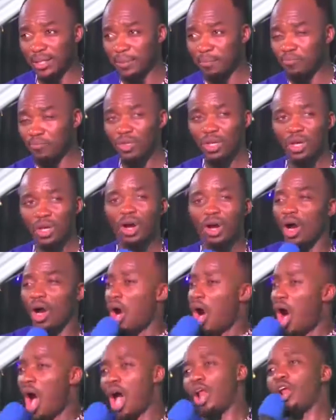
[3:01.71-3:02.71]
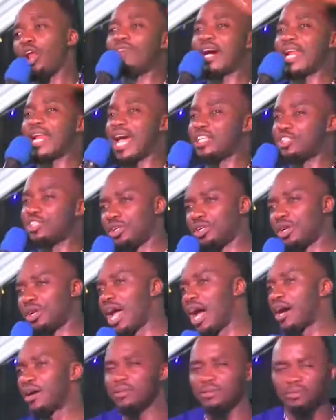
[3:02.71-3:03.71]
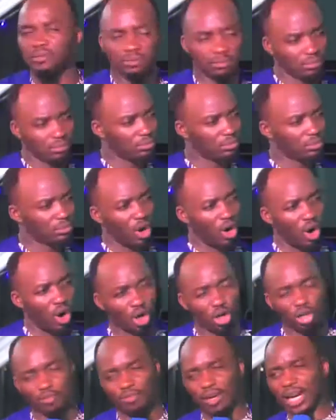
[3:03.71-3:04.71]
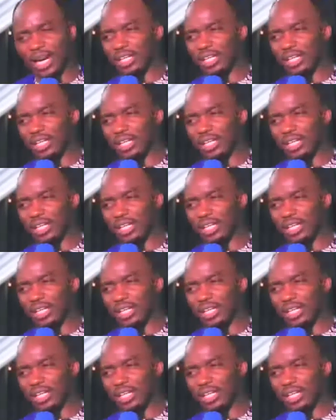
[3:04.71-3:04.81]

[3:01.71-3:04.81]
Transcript: me? All over Nigeria. All